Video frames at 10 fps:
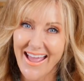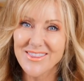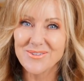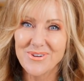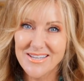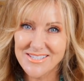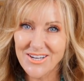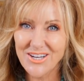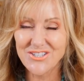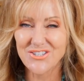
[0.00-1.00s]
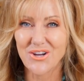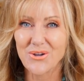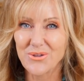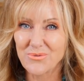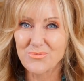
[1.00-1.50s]
And the reason I show
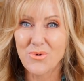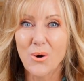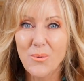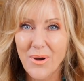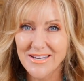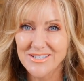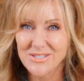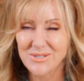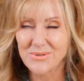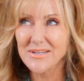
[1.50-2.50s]
you the wrong way to do